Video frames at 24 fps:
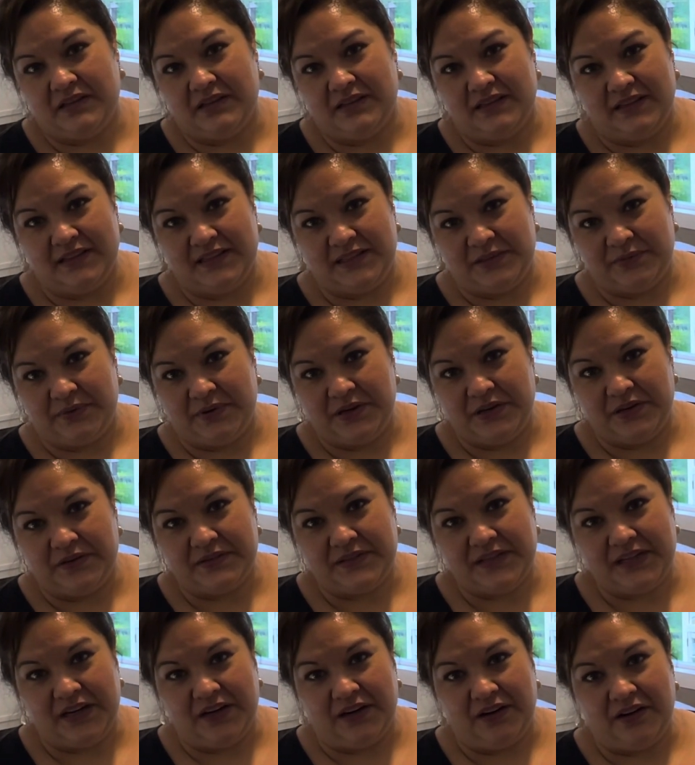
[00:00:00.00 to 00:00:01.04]
these windows
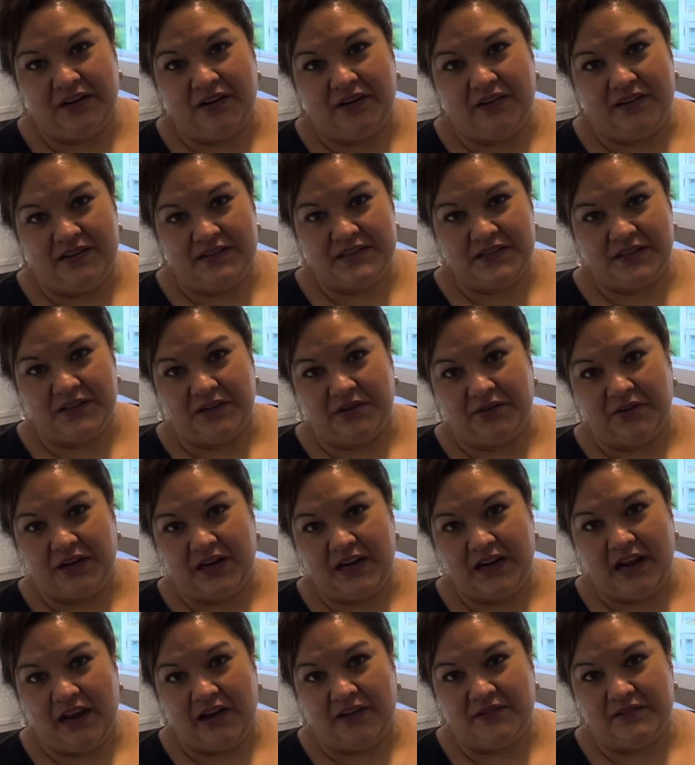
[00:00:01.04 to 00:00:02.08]
here onto the
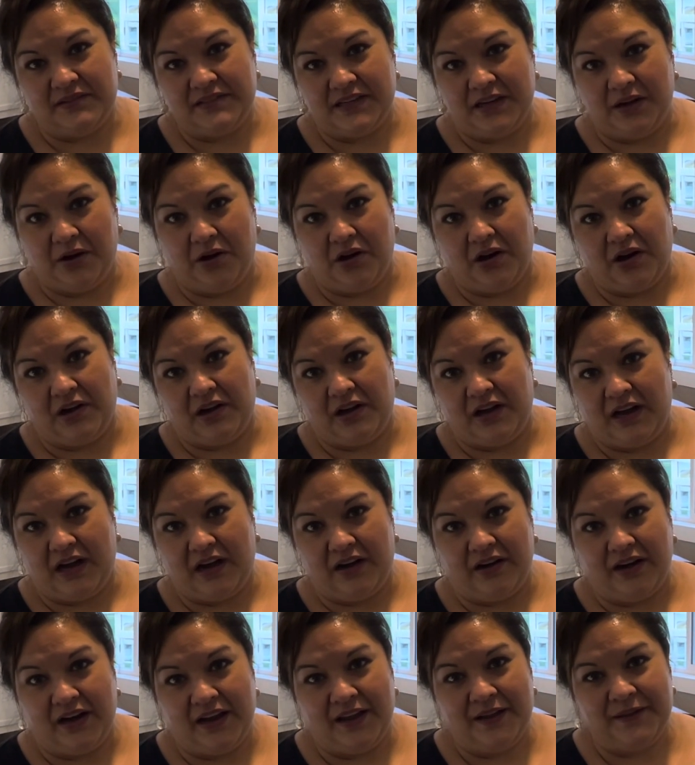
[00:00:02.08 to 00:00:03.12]
greenhouse and garden
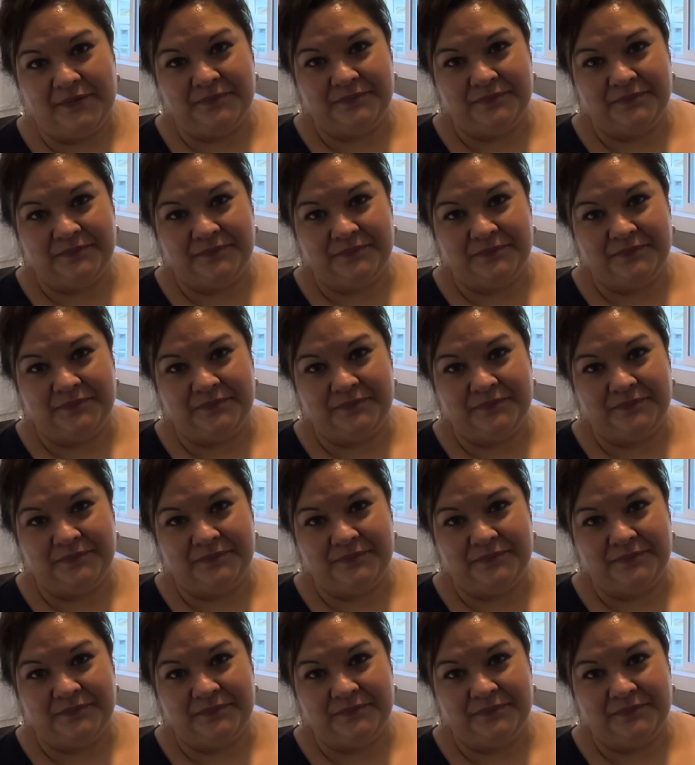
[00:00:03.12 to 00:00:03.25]
area.